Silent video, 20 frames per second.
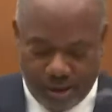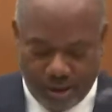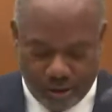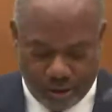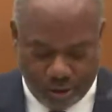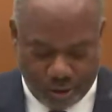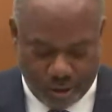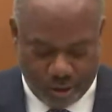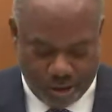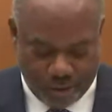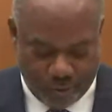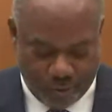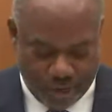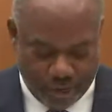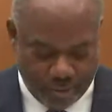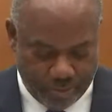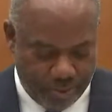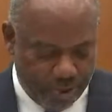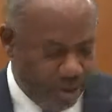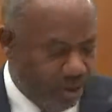So if we
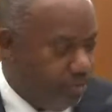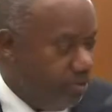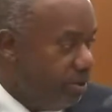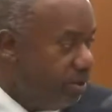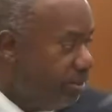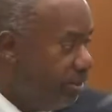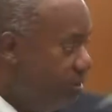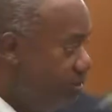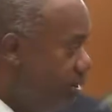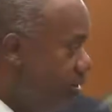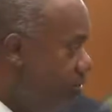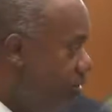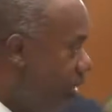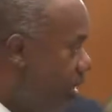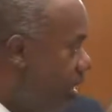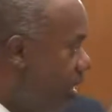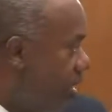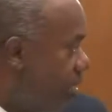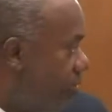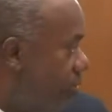could pull up Exhibit
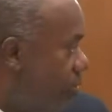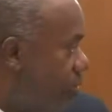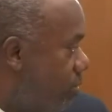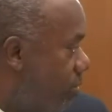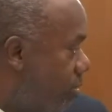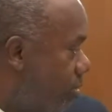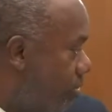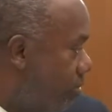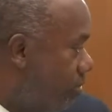194.